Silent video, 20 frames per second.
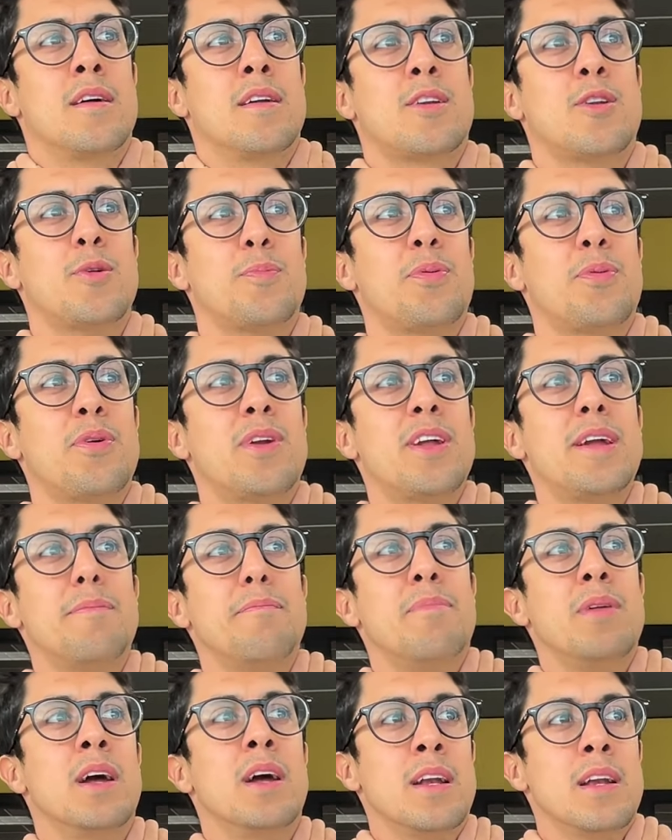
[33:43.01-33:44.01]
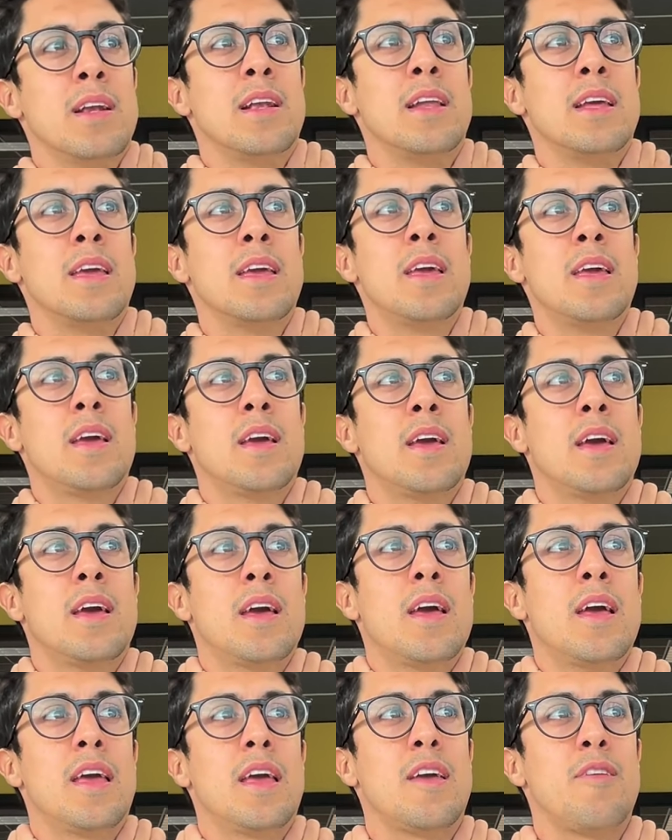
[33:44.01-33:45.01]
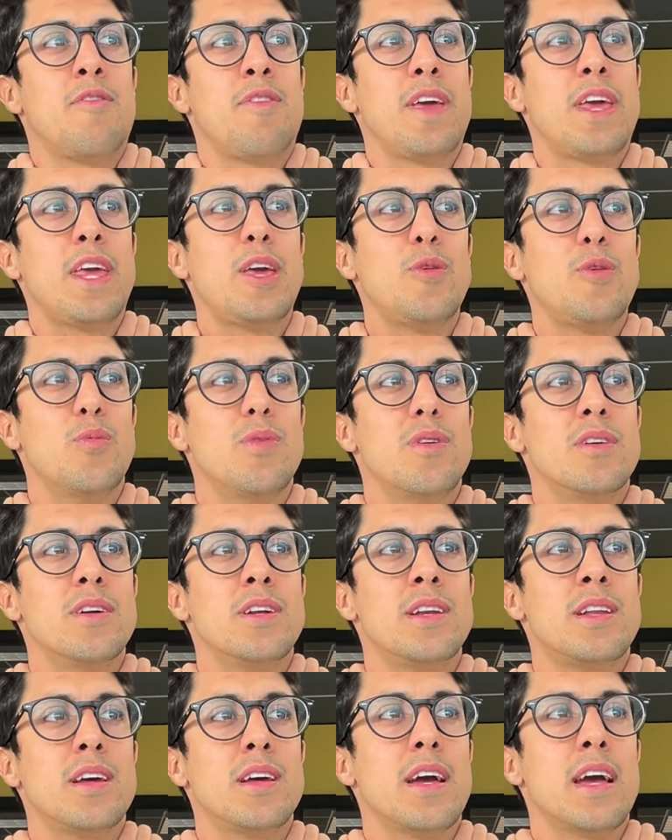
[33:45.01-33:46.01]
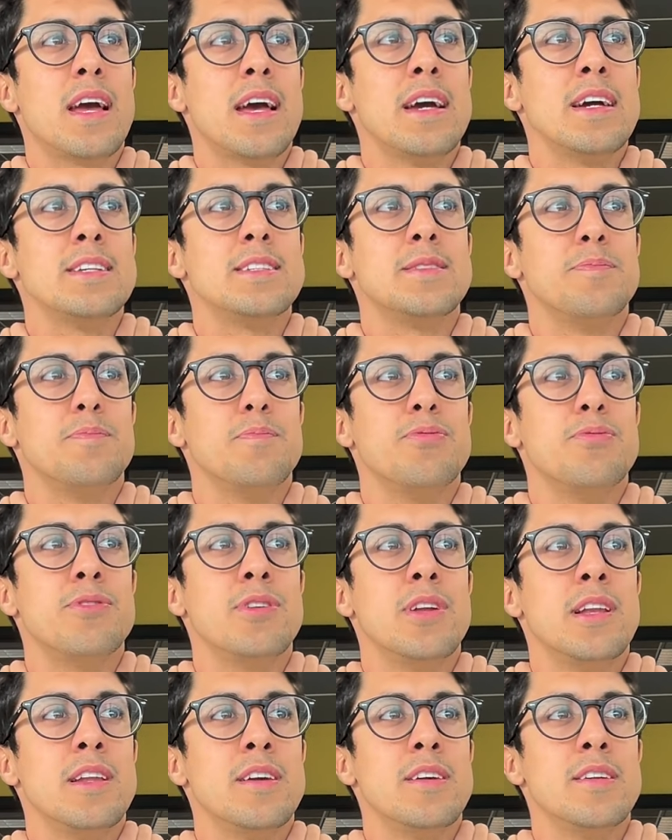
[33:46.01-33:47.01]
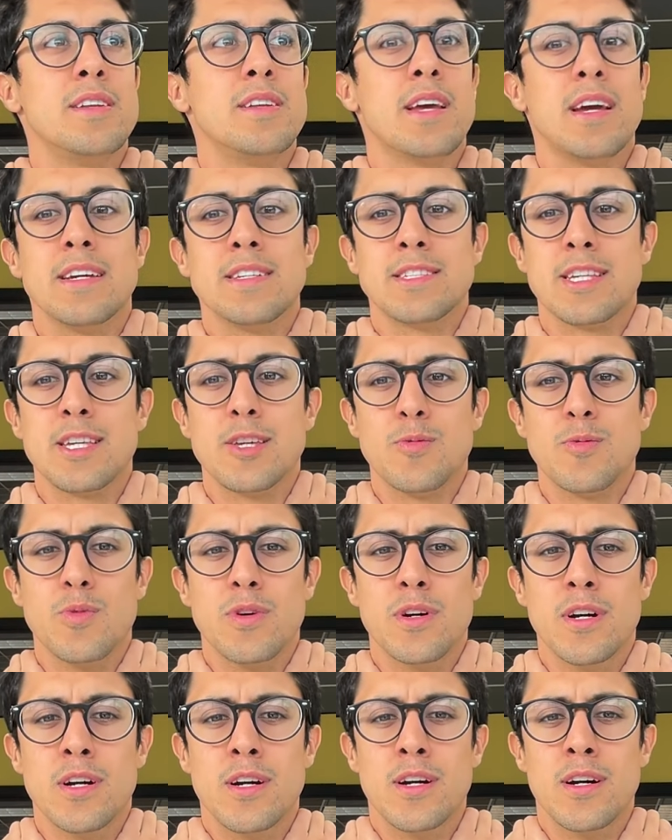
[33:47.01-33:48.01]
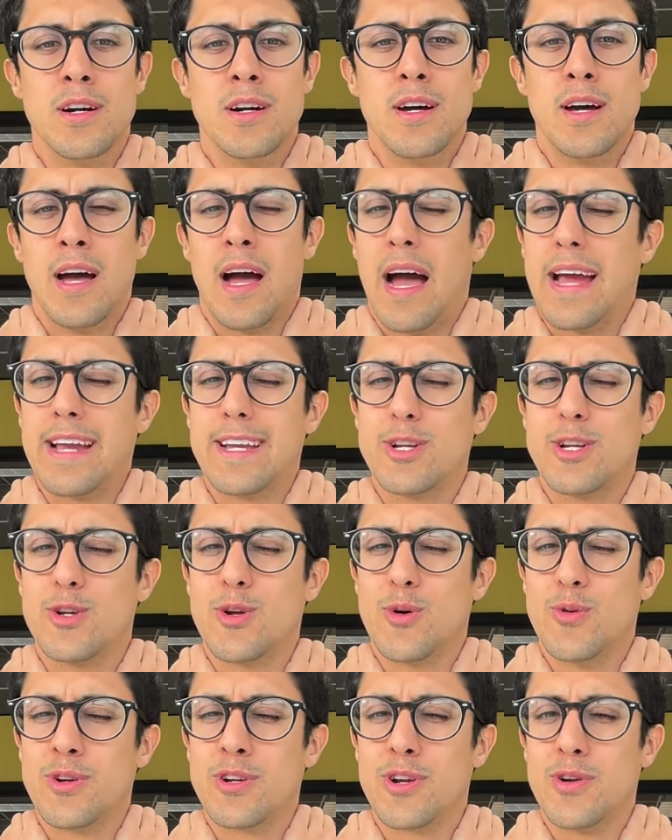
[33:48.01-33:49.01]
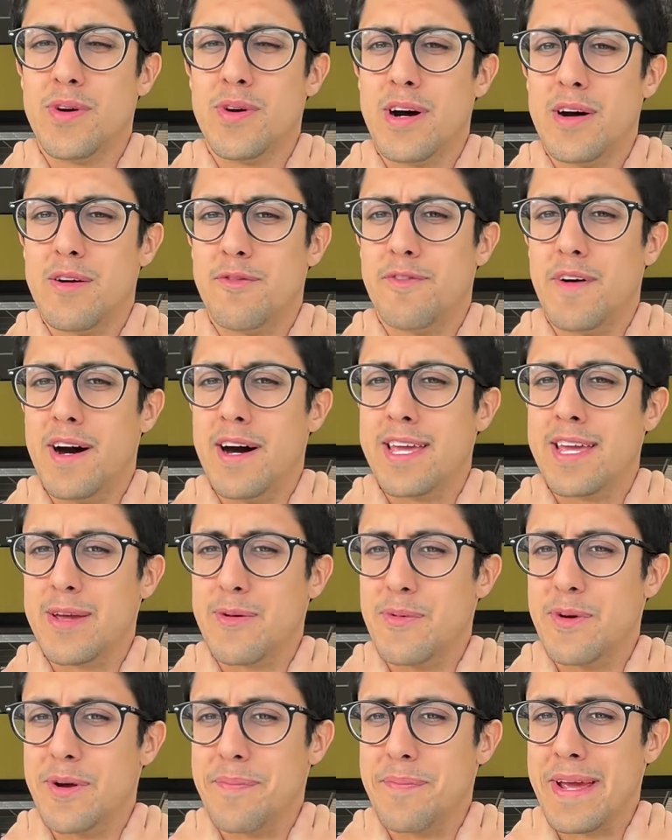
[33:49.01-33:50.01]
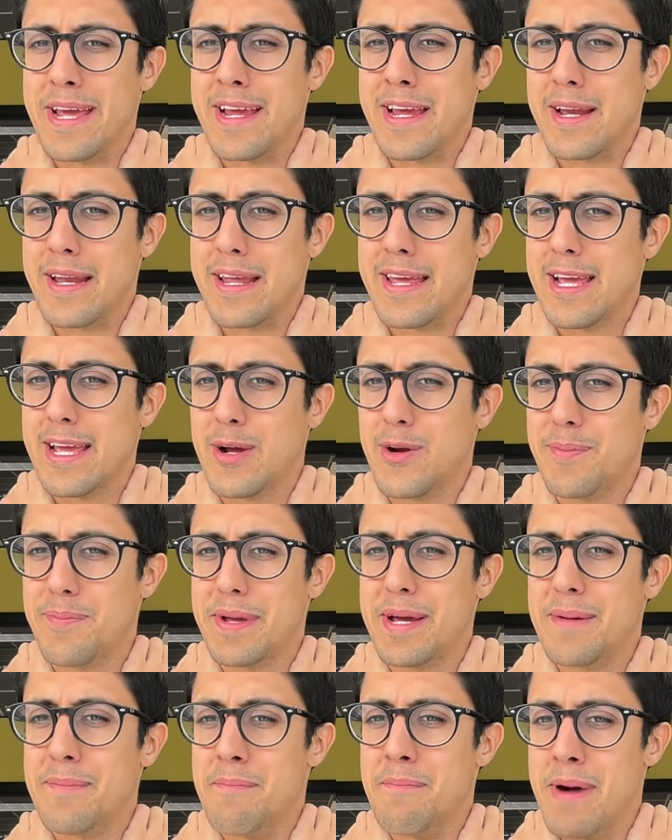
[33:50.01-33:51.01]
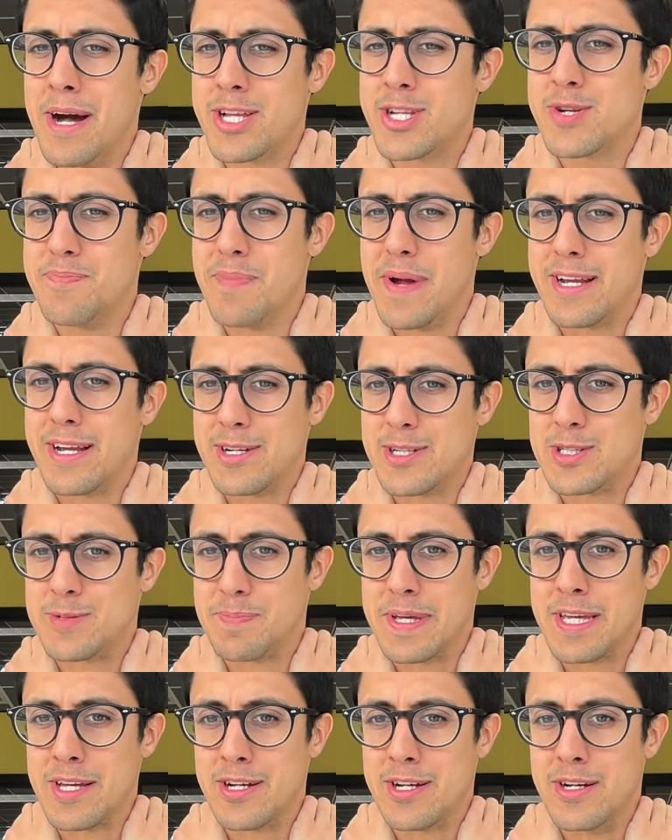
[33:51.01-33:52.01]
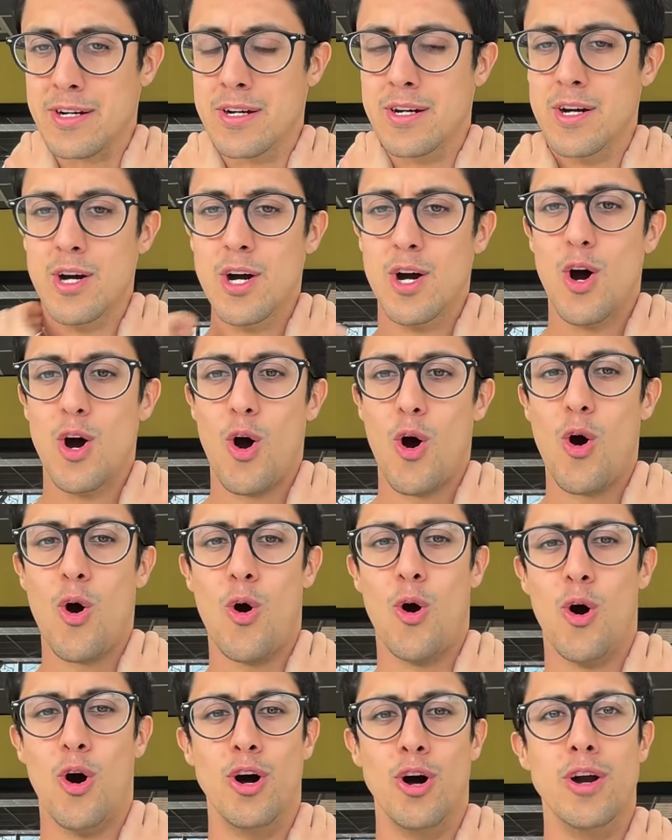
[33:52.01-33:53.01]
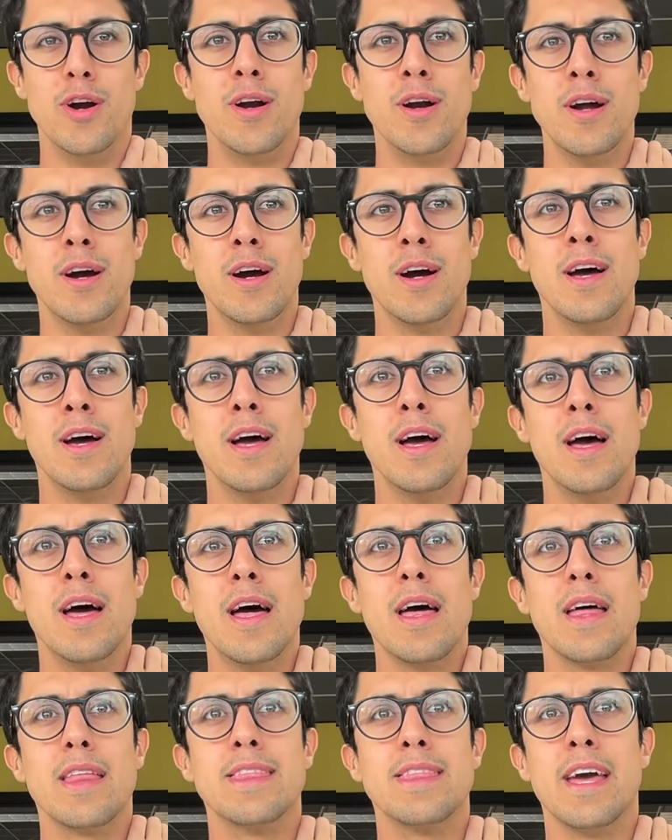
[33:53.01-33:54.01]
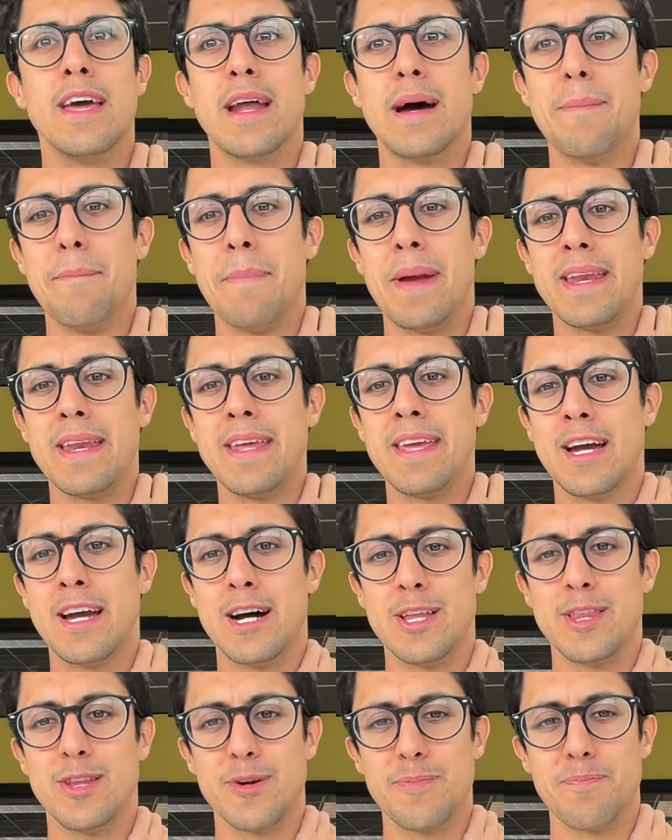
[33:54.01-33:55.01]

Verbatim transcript: To put it bluntly, if he weren't as brilliant as he were, I don't know how far he would make it. He could be a much better speaker. Or there are many other